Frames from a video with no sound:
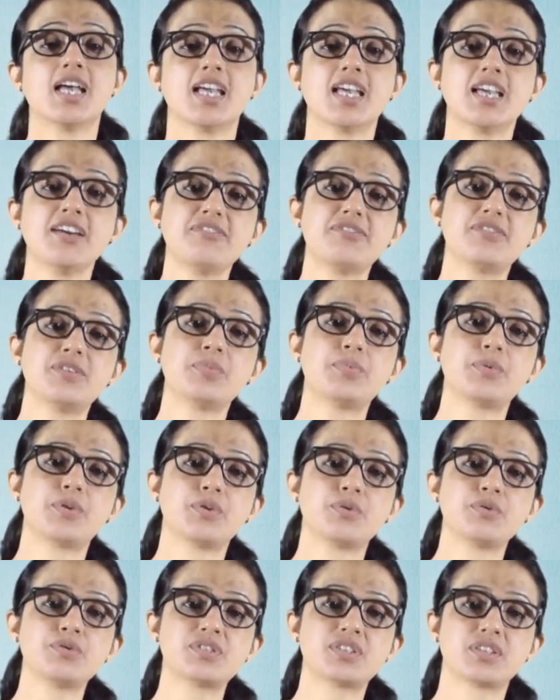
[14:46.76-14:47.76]
If the
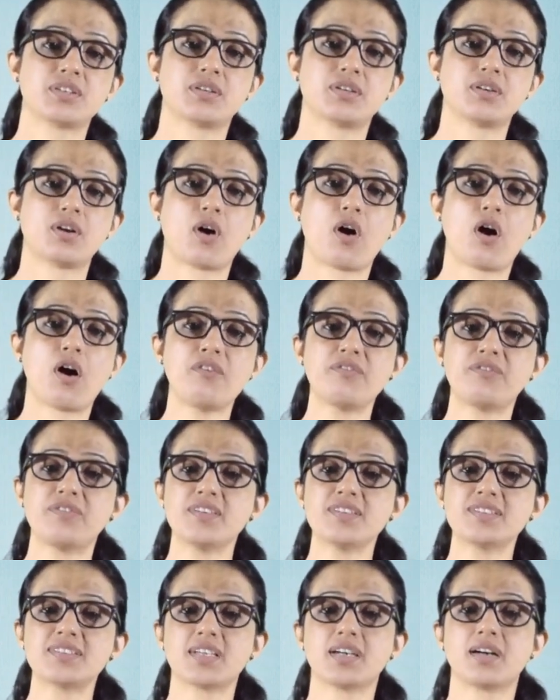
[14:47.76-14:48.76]
producer
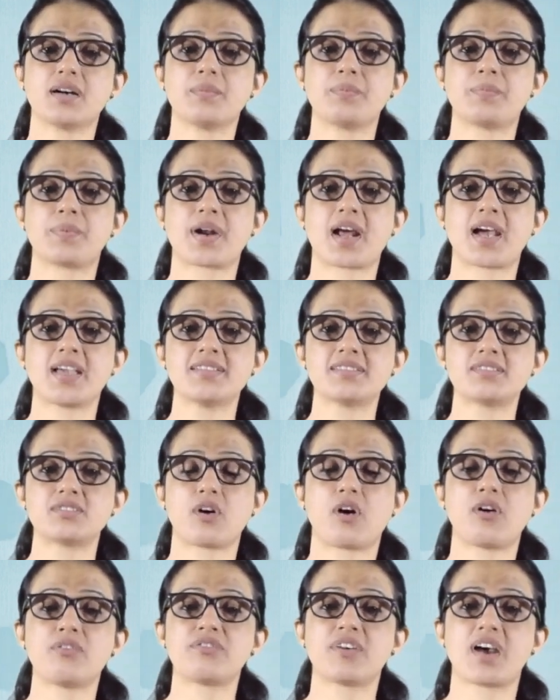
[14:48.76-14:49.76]
offers a price
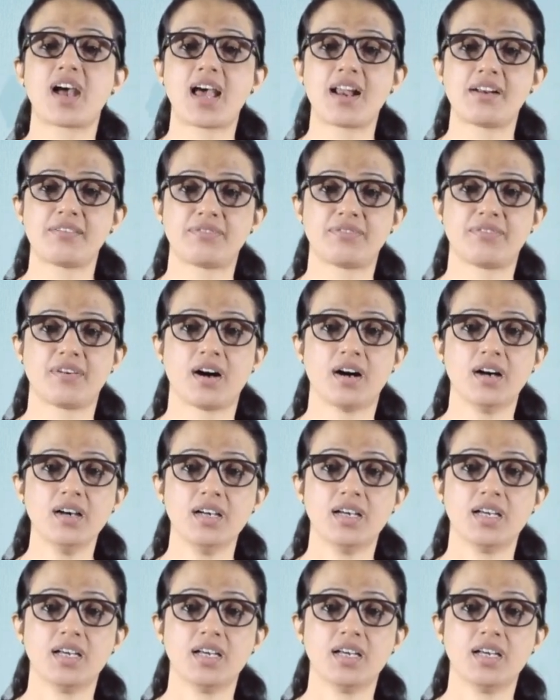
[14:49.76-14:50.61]
of alpha,